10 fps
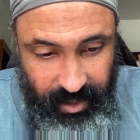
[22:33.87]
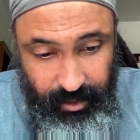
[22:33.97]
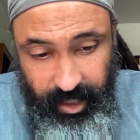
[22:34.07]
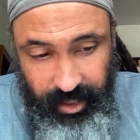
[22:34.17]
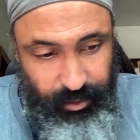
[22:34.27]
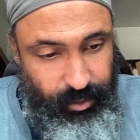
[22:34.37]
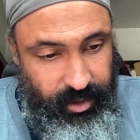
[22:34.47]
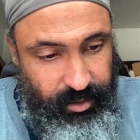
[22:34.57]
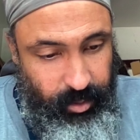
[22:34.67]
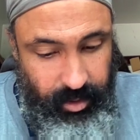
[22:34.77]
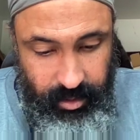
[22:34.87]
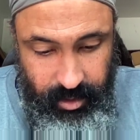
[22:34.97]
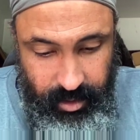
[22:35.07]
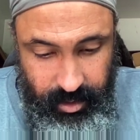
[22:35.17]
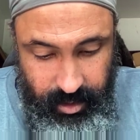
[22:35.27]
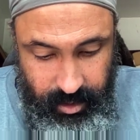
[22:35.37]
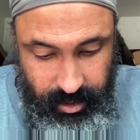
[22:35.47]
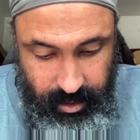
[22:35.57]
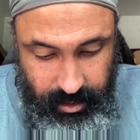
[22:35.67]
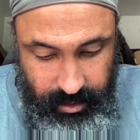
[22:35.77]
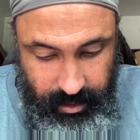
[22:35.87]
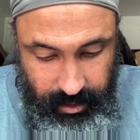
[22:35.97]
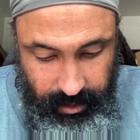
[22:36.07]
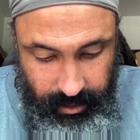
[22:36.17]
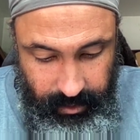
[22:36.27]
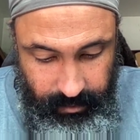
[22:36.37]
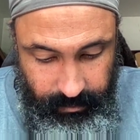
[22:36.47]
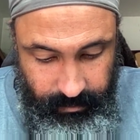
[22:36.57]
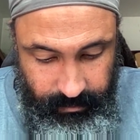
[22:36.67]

Okay, I'll do this one. All